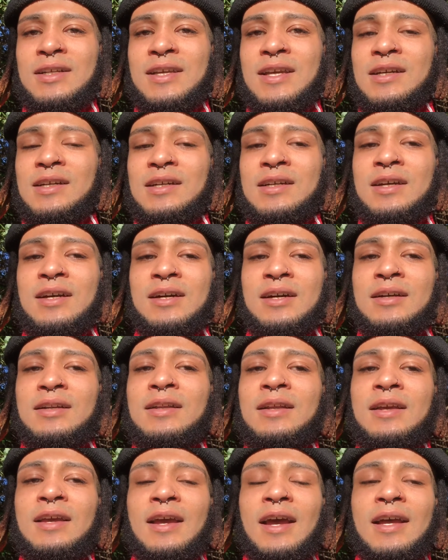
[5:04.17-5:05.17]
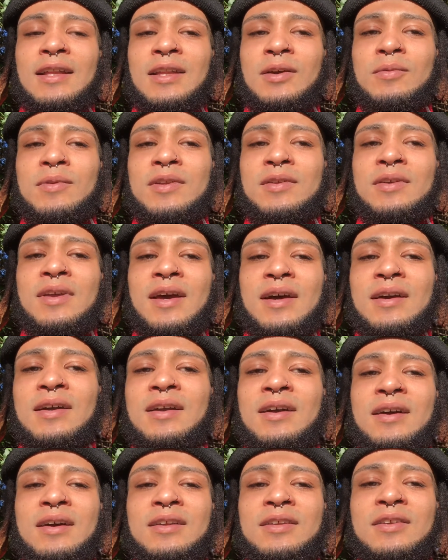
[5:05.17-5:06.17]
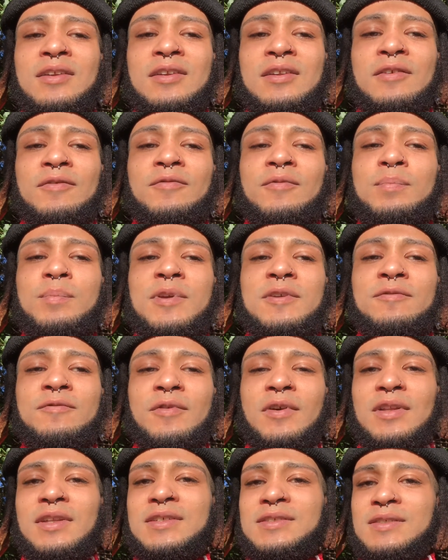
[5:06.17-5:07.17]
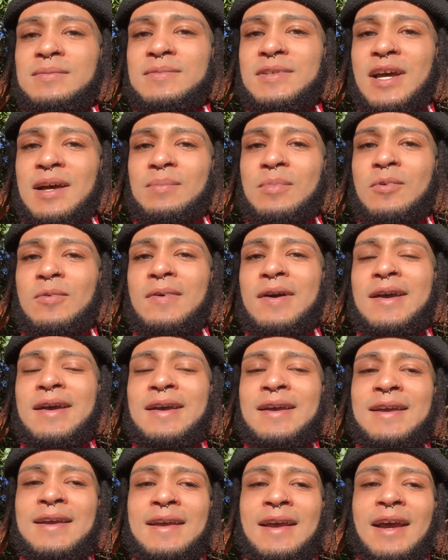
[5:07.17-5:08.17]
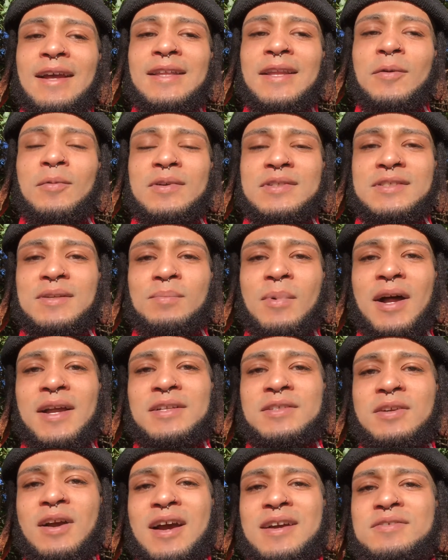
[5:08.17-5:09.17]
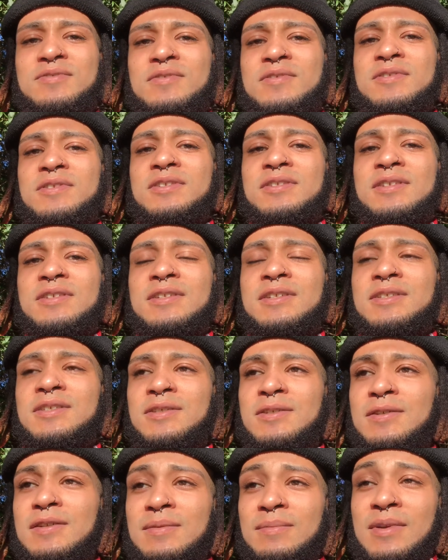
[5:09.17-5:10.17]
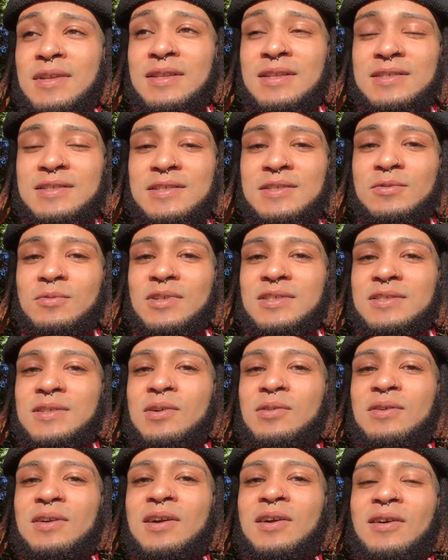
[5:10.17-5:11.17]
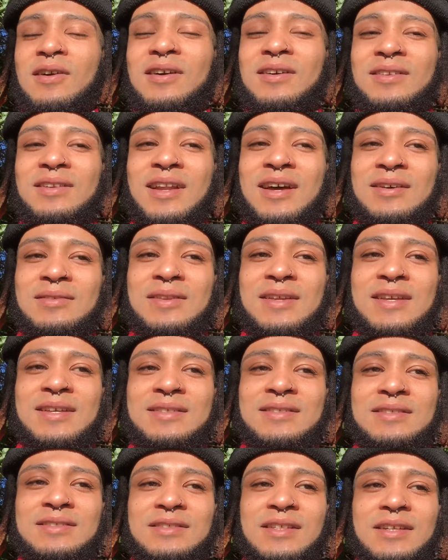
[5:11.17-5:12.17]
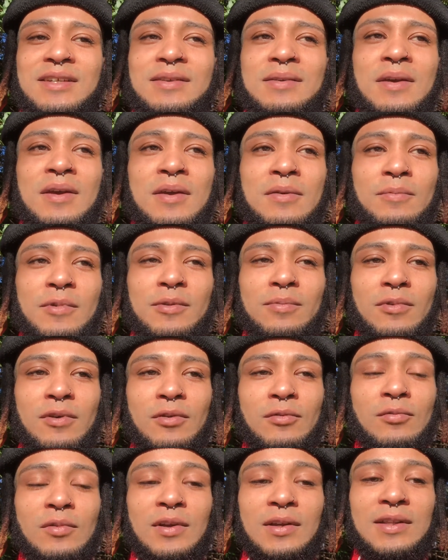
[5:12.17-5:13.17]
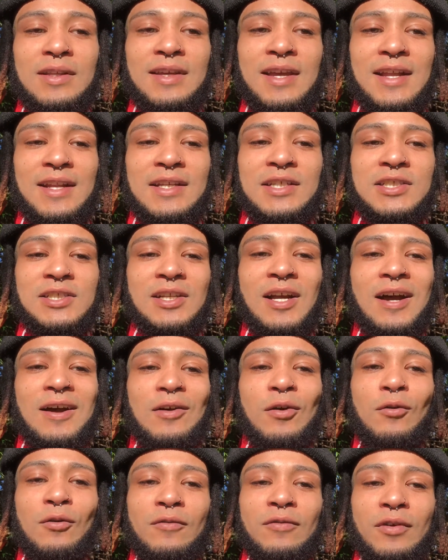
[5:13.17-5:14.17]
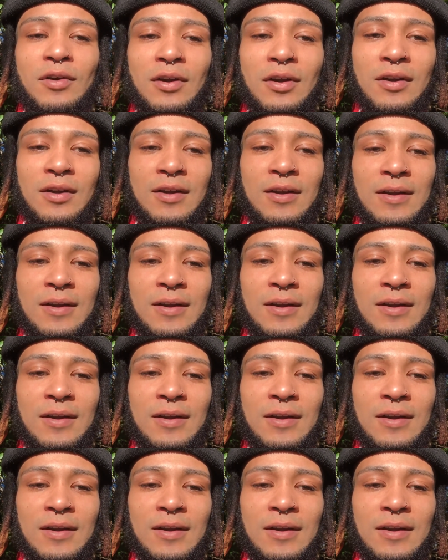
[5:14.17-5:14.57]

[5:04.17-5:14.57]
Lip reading: to get a gun. And then when you get a gun, you're gonna be feeling some type of way. And then when somebody tries, you're just gonna shoot them. And this is what's going on nowadays. It's like people are really getting shot over